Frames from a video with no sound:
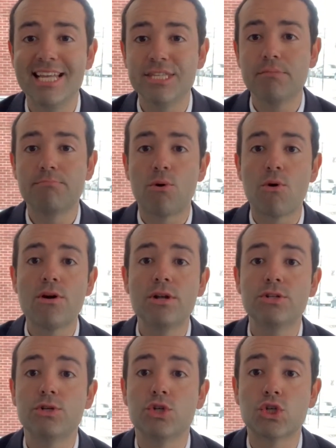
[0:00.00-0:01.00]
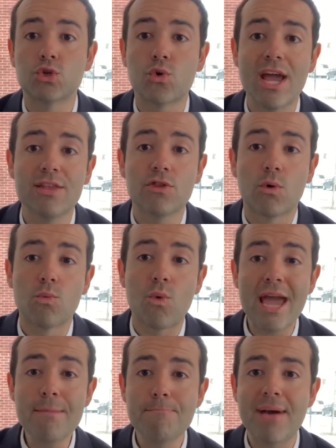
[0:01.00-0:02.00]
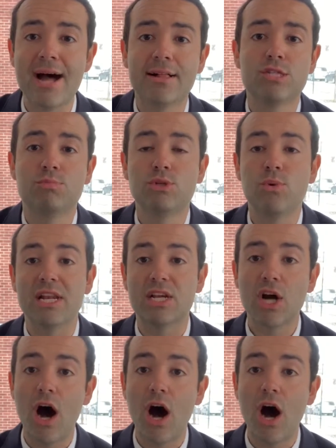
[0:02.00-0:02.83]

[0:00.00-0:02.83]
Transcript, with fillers: it's important to strike the right balance between